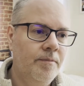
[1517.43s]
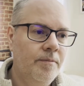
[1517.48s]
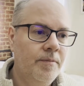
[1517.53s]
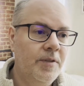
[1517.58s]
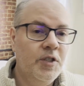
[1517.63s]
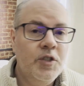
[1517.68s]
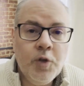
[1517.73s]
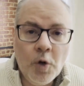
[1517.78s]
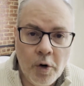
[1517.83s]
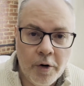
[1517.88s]

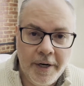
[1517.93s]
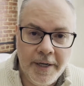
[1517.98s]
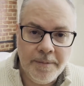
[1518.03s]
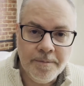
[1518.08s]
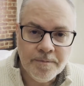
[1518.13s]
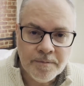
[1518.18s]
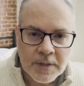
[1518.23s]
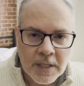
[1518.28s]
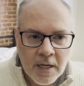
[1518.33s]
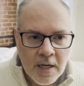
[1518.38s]
the story.
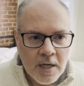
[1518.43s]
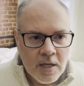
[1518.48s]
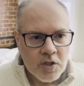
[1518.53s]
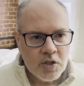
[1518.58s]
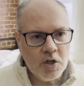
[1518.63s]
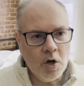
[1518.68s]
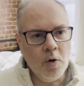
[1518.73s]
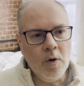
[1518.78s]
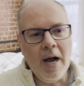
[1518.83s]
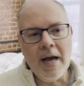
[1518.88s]

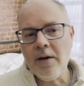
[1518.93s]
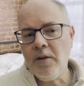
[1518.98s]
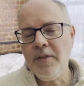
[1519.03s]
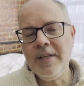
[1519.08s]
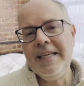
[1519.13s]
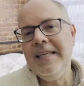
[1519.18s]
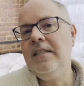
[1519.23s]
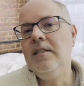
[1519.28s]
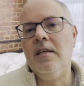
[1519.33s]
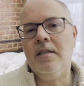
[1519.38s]
So, I don't
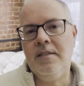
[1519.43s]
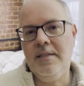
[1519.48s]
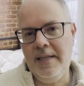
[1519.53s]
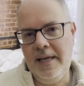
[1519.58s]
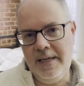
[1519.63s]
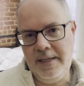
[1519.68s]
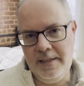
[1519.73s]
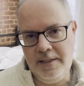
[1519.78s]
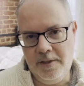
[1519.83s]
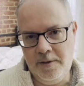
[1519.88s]
think he does
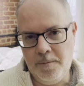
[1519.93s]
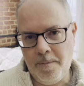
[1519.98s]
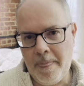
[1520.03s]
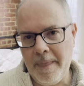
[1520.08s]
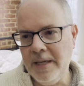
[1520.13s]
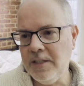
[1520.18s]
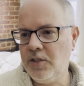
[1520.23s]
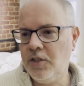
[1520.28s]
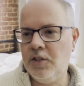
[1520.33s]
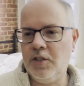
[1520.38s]
that here.
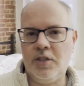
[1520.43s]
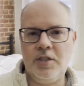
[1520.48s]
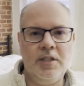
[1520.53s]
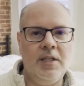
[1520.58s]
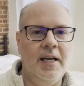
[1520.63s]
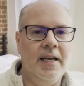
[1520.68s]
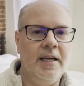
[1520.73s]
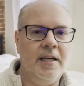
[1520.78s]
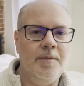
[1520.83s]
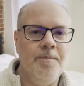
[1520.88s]
It's just
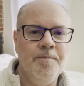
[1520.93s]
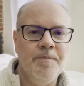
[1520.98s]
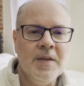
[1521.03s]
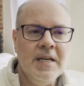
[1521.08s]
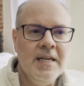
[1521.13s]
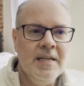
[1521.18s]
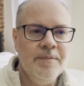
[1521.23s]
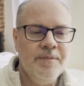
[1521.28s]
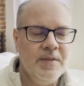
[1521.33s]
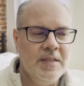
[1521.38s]
like
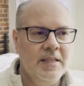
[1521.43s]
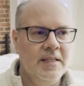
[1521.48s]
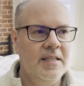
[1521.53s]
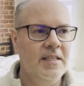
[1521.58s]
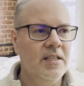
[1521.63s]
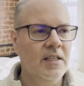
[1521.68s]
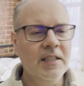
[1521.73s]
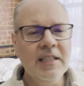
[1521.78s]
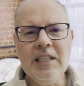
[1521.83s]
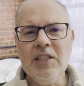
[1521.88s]

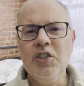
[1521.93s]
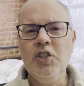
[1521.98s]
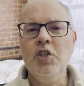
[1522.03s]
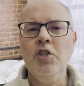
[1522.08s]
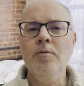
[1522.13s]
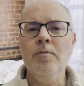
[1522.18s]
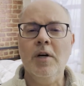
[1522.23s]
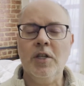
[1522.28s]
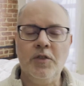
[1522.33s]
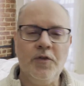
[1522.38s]
there's a little
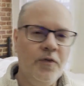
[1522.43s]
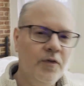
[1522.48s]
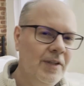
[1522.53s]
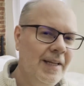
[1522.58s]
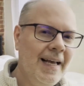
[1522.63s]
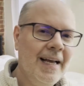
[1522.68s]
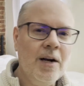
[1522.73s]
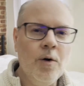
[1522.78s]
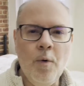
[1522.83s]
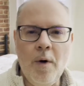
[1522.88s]
too much
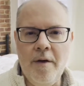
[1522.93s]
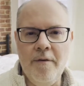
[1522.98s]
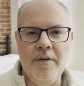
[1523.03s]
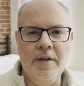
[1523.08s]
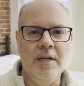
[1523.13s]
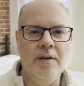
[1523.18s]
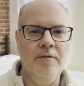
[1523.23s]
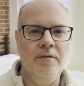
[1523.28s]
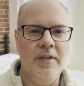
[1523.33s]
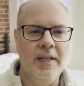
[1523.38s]
flag
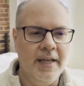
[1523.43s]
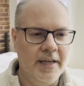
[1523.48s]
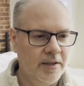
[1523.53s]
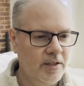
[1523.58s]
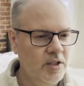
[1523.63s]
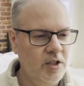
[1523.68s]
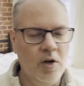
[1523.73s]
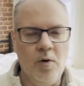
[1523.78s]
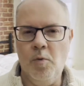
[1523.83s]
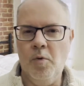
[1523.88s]
waving of like,
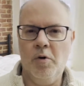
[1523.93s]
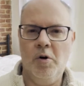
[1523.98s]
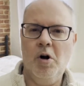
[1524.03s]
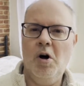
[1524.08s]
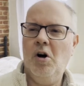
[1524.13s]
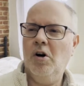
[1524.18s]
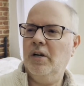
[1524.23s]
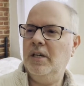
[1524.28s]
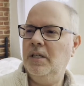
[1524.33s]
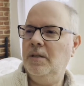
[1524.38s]
you know, we're
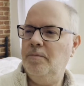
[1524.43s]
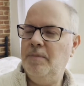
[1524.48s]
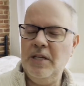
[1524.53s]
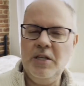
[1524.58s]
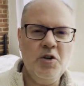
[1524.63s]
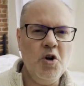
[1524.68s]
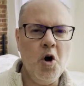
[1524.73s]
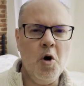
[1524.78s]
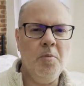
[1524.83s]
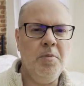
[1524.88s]
all going to be
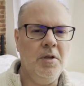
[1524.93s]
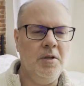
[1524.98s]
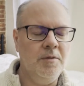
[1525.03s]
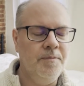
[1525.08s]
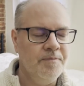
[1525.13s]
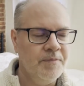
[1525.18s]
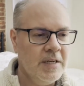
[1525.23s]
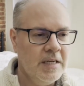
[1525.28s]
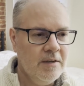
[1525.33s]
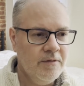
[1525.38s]

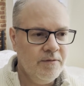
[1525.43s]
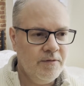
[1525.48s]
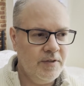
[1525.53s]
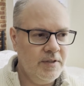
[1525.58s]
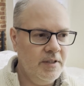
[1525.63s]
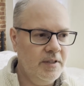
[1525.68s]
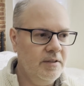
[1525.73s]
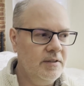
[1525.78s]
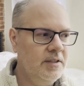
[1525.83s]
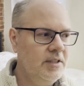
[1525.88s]
noble for
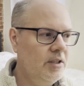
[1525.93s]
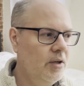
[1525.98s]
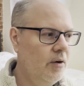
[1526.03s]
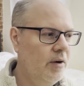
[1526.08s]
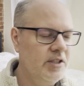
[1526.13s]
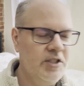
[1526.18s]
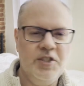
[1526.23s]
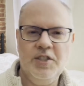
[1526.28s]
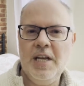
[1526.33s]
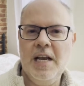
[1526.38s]
the, you know,
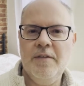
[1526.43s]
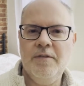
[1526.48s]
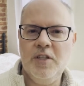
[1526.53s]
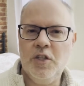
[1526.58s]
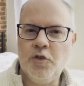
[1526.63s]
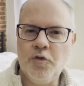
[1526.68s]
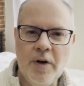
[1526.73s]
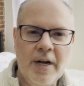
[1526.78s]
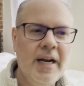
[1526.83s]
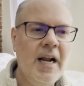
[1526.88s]
and save the
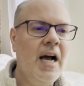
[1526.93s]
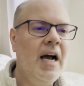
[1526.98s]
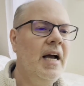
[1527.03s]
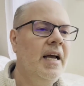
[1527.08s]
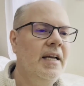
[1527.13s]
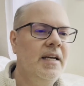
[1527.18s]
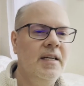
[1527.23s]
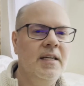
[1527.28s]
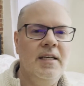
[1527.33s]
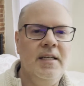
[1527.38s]

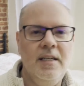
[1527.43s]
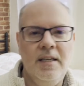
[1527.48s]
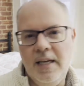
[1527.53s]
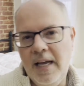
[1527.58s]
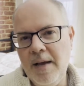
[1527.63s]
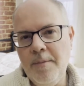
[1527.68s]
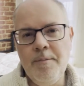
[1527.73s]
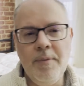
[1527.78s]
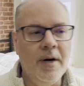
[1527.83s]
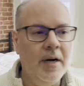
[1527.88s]
Drenai uh,
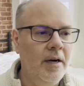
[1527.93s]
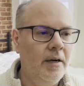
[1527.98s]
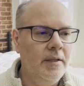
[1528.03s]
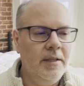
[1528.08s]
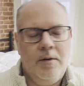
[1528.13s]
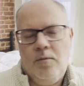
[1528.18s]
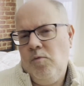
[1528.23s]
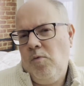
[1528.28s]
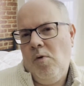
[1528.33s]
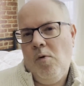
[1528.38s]
Empire.
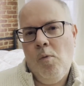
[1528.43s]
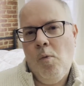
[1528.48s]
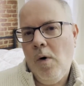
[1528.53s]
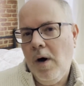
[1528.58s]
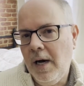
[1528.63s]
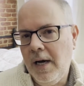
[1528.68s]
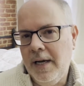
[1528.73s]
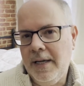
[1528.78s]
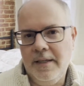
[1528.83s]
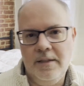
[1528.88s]
Like, well,
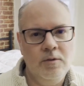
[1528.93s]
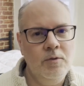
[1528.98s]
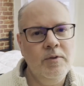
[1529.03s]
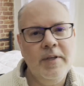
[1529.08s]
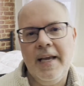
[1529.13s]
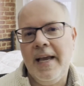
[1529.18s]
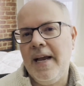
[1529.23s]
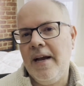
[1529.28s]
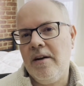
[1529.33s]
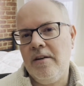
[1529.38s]
why? And who
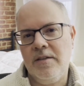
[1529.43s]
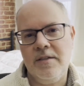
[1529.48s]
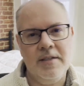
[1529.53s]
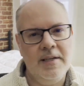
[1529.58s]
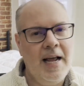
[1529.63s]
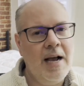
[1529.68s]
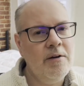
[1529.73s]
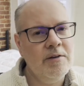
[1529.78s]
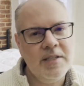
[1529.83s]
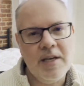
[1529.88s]
cares?
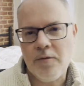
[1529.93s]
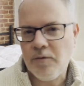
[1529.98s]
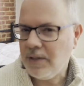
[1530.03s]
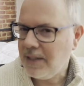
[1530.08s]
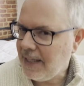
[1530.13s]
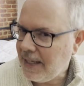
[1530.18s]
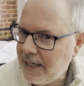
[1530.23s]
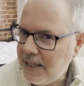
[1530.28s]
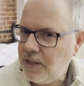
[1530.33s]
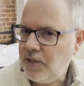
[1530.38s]
And how is that
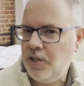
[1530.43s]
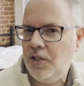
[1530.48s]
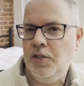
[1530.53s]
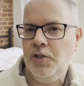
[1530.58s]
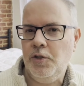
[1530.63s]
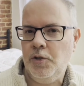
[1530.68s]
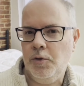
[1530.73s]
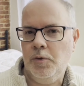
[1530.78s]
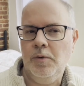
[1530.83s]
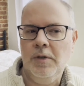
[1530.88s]
related to
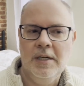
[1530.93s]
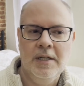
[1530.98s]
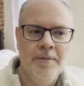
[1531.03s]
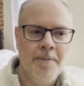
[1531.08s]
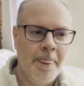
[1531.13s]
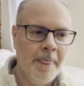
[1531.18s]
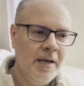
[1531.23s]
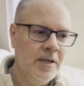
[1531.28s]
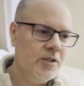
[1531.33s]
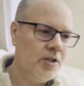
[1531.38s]
you?
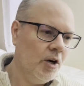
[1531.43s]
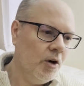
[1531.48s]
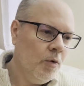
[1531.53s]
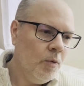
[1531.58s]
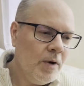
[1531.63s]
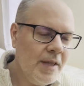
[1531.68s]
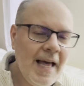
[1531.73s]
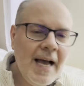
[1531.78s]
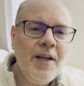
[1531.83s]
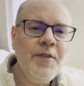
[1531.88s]
So
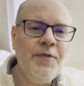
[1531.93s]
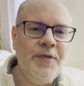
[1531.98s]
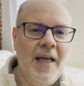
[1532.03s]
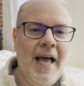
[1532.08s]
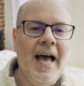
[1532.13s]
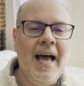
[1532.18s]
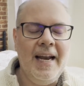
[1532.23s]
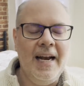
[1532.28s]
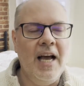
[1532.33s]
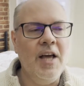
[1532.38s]
without
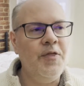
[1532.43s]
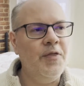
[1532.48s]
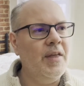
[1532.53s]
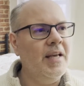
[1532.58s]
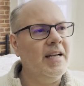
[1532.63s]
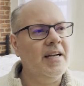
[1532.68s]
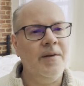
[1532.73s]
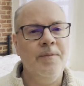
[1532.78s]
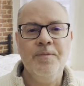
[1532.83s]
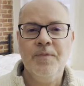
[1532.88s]
that, I
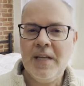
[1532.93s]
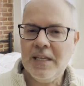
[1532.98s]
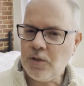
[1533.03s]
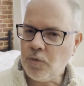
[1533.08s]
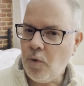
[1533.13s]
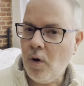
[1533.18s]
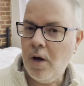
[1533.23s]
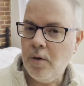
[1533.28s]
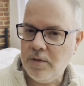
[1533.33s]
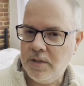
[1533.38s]
think
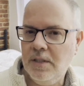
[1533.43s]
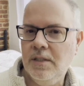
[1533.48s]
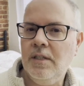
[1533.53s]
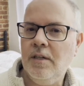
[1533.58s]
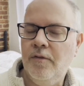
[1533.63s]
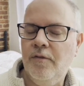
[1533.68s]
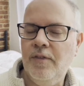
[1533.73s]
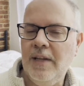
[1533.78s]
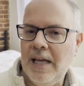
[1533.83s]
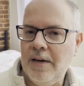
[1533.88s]
that's why it was a
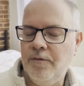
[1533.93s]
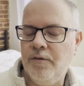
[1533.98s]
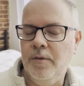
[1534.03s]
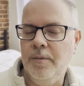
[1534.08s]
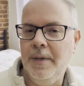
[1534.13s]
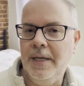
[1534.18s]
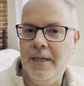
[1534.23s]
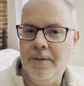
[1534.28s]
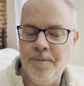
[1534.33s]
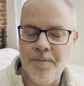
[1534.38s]
little flat for
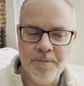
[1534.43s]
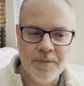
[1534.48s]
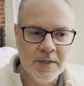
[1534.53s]
me.